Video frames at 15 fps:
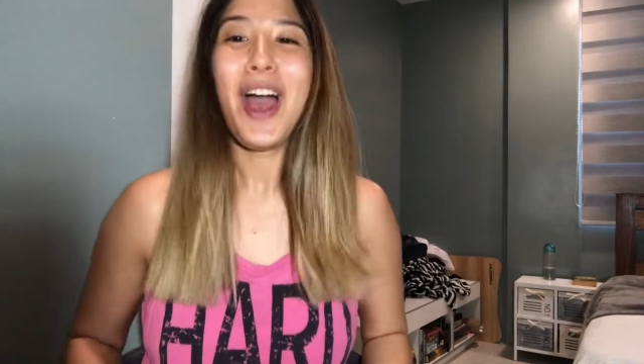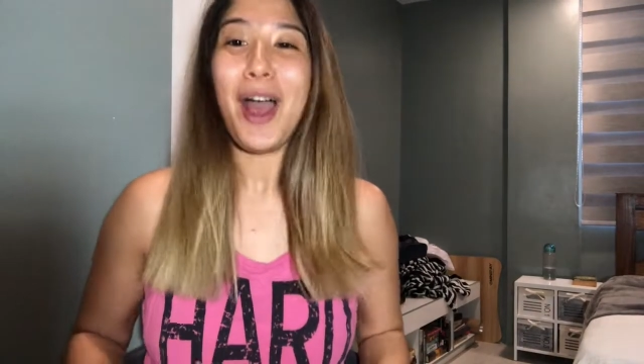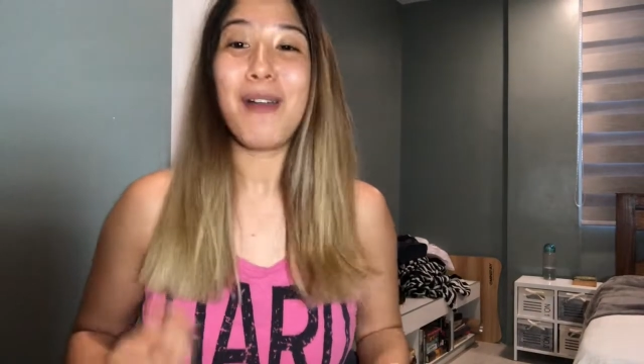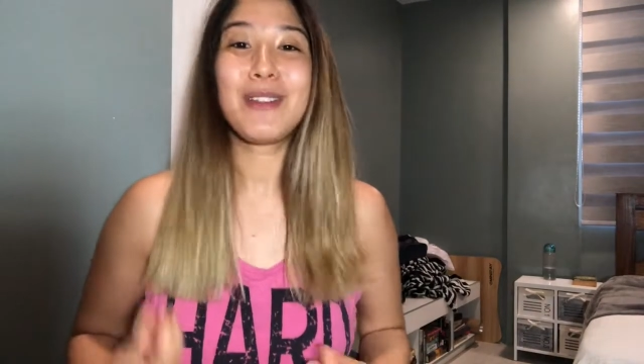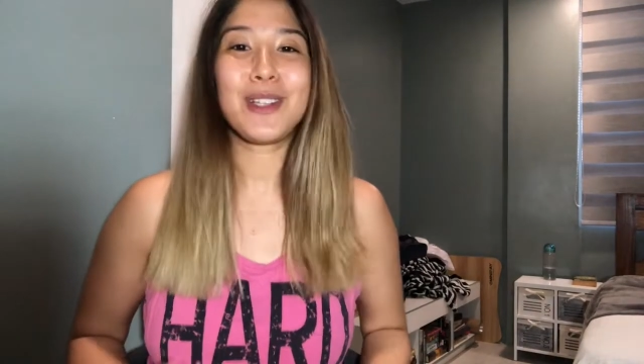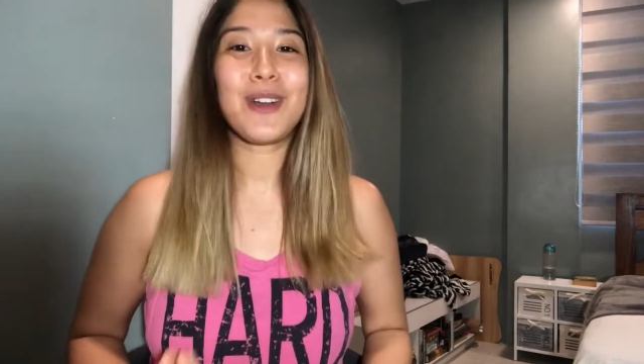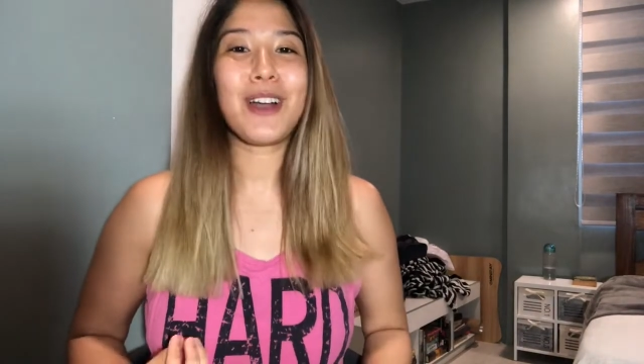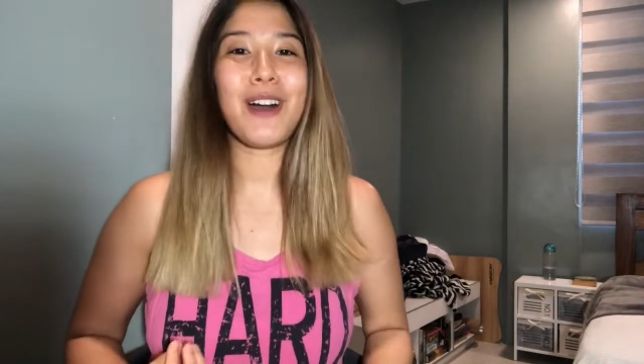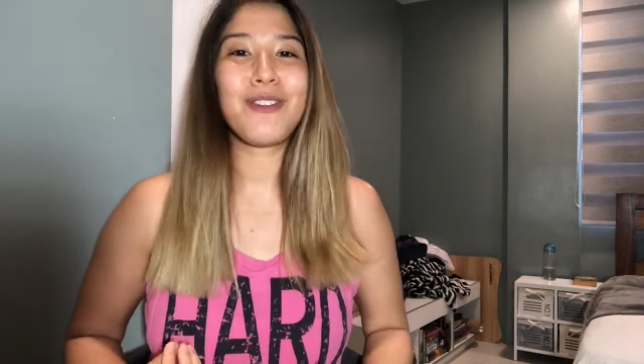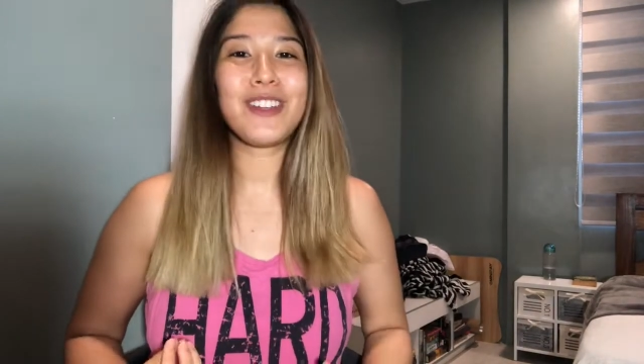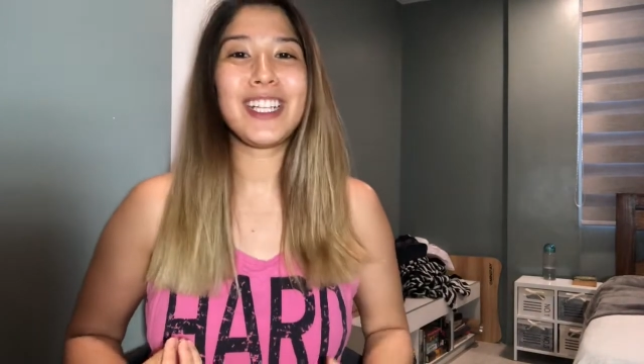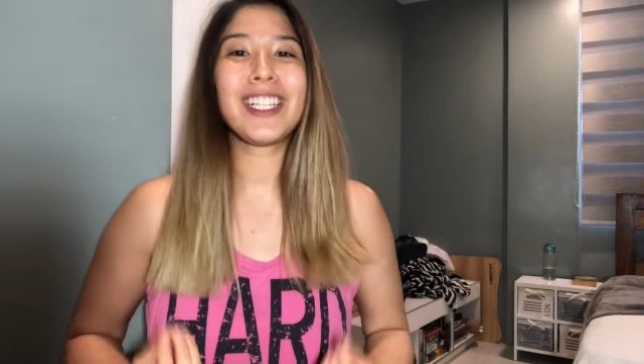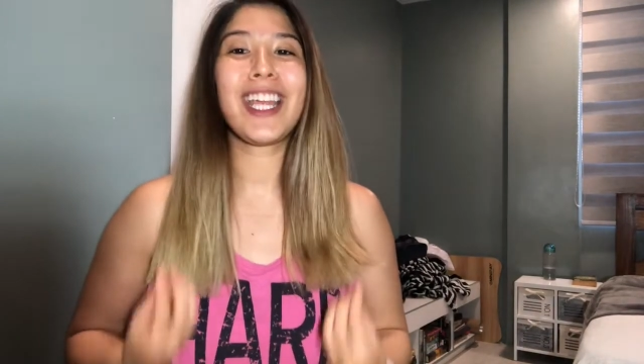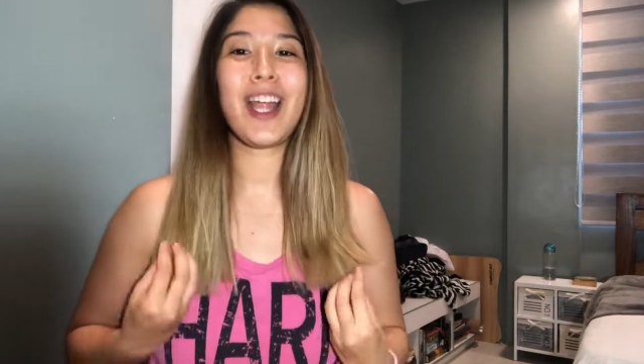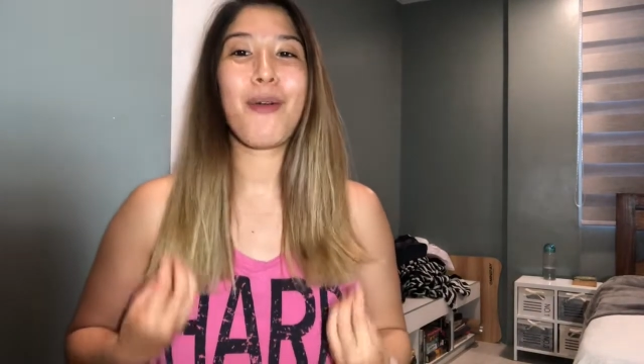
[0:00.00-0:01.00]
I'm so
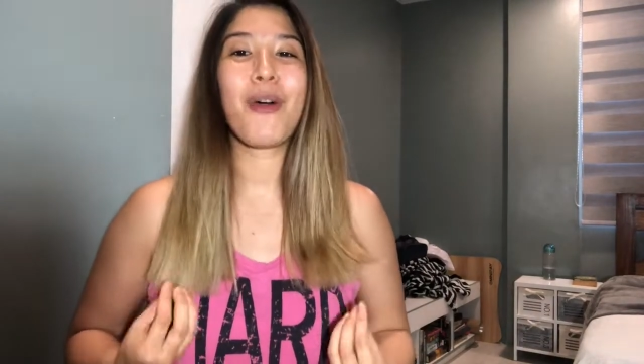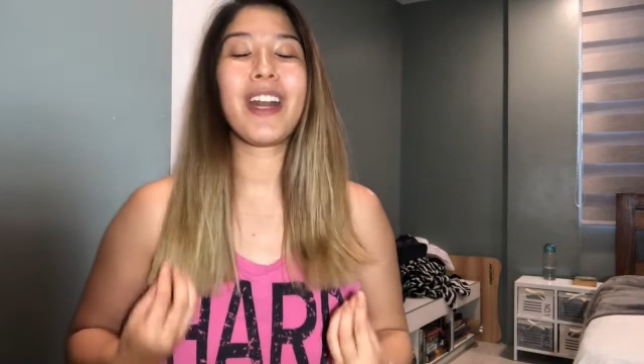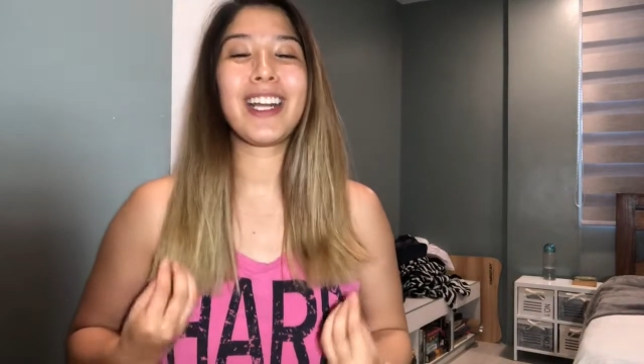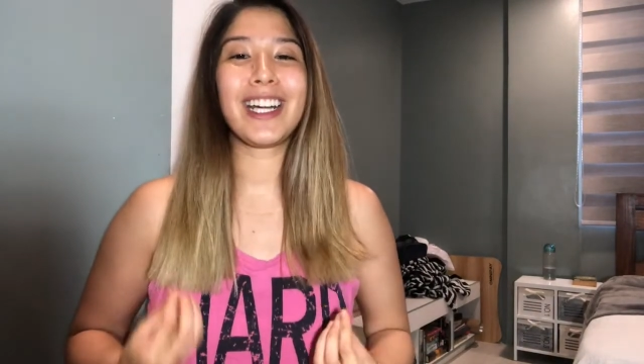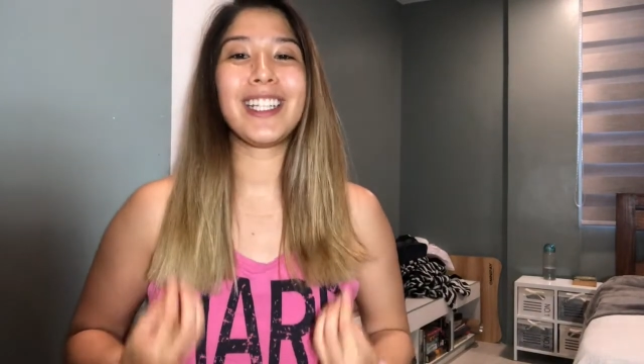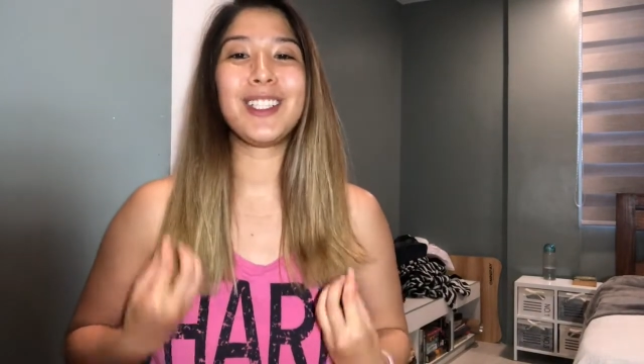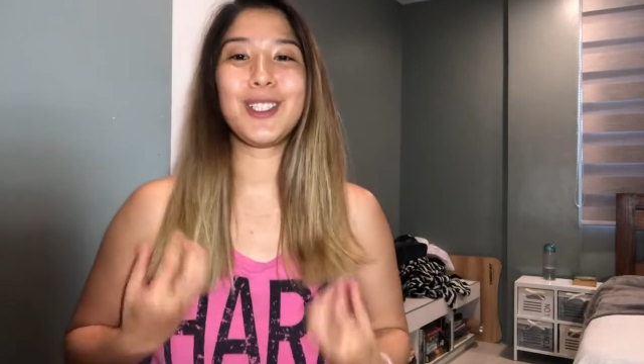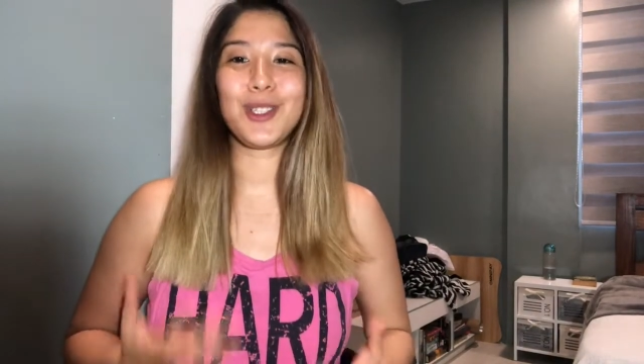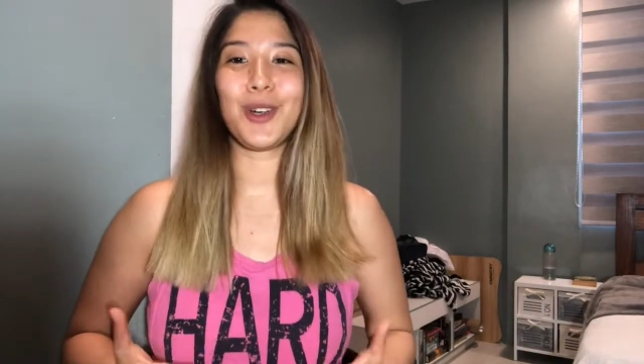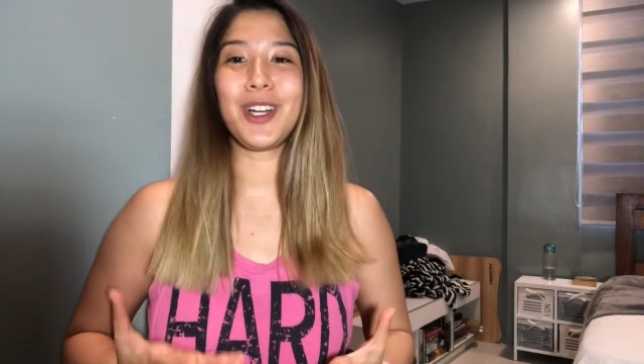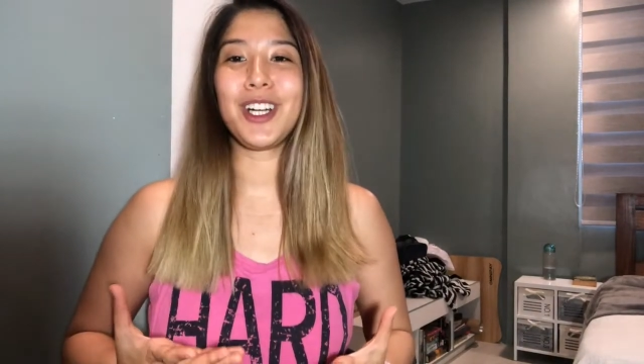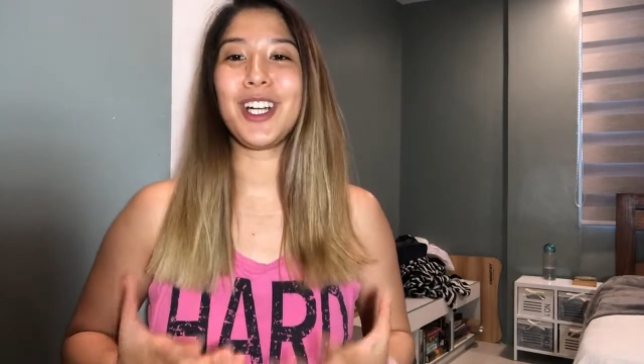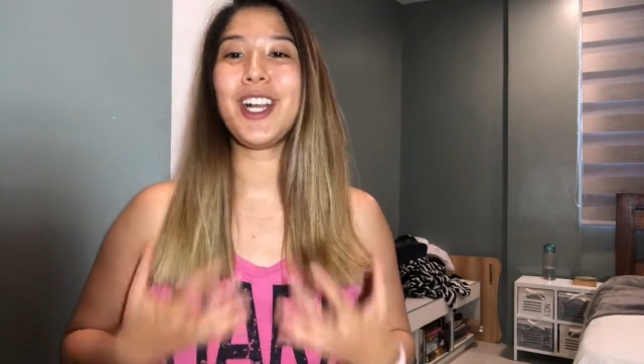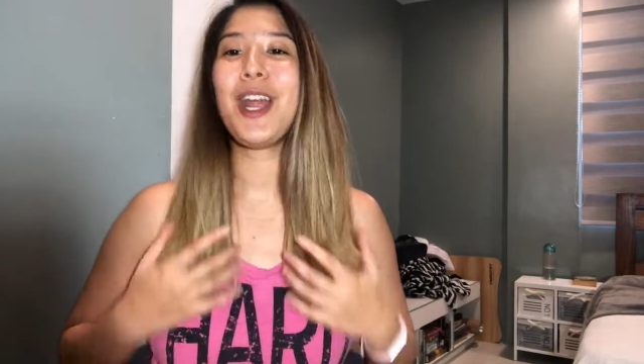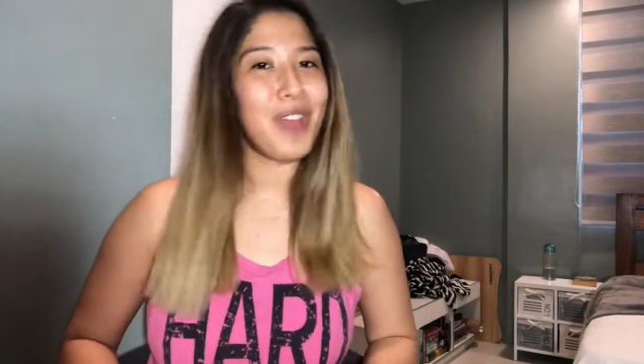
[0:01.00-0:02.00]
confident that I want to cut it
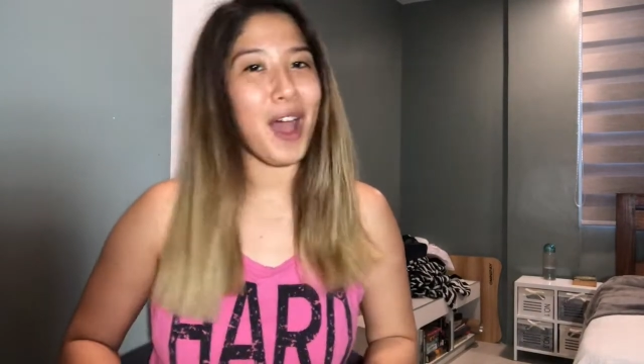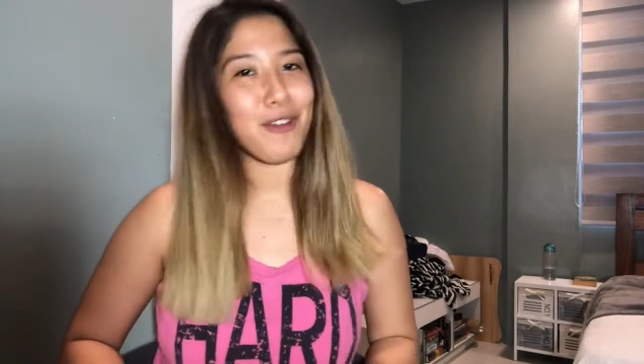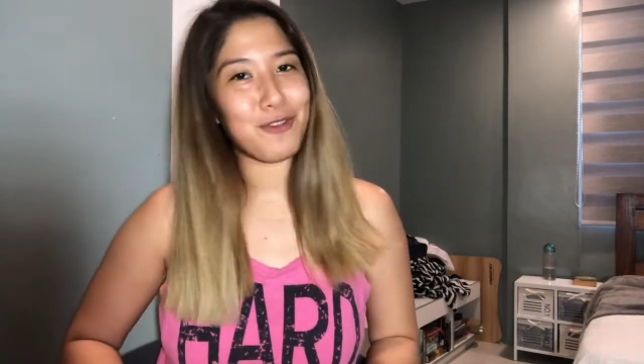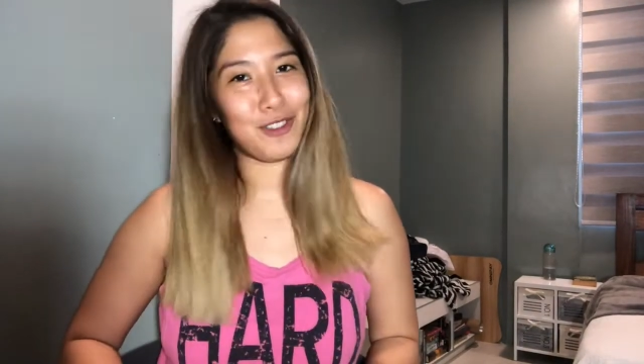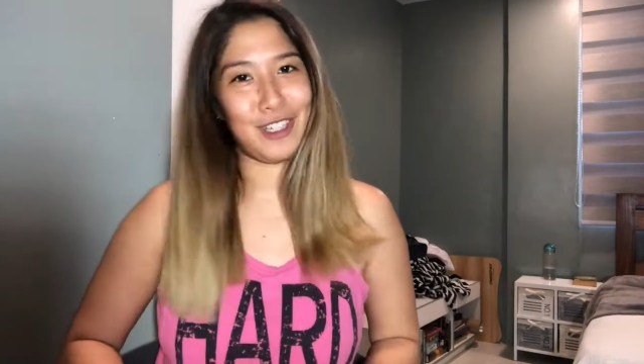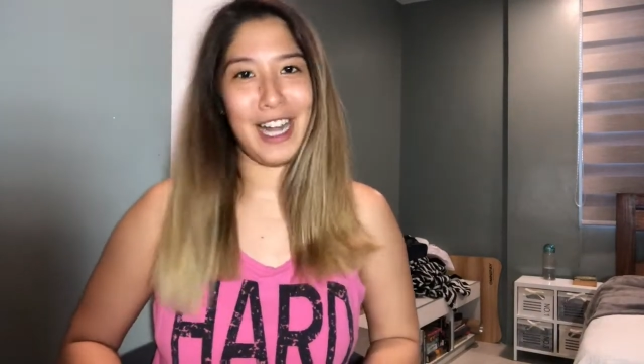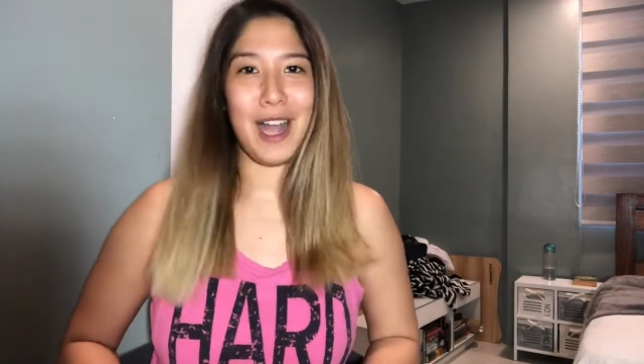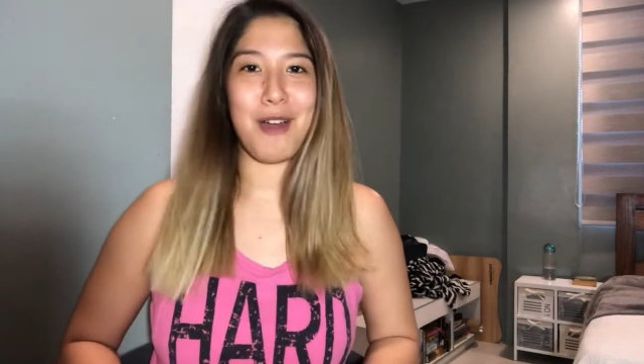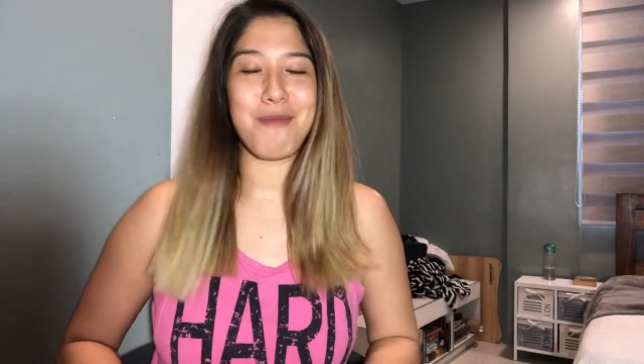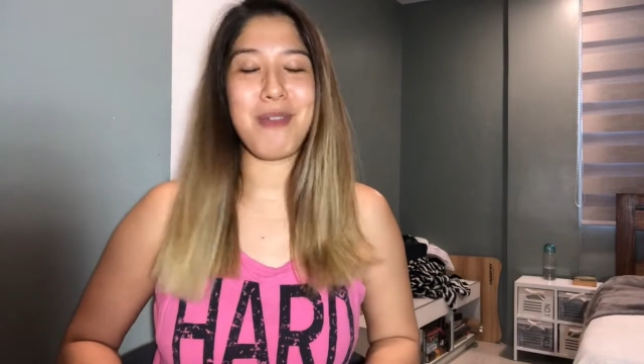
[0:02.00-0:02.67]
shorter. Not for now.